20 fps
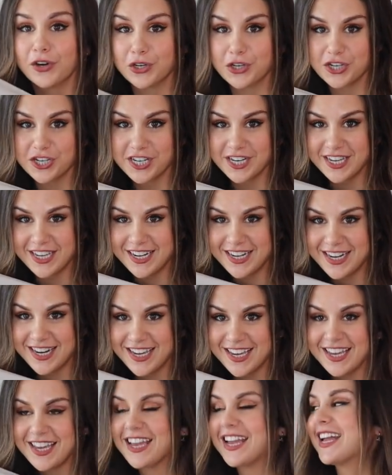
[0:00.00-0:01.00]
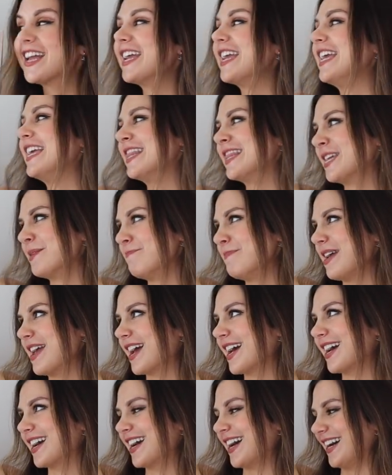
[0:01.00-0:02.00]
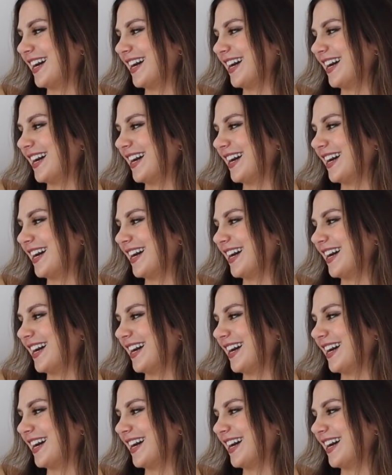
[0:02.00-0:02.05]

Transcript: version in the mink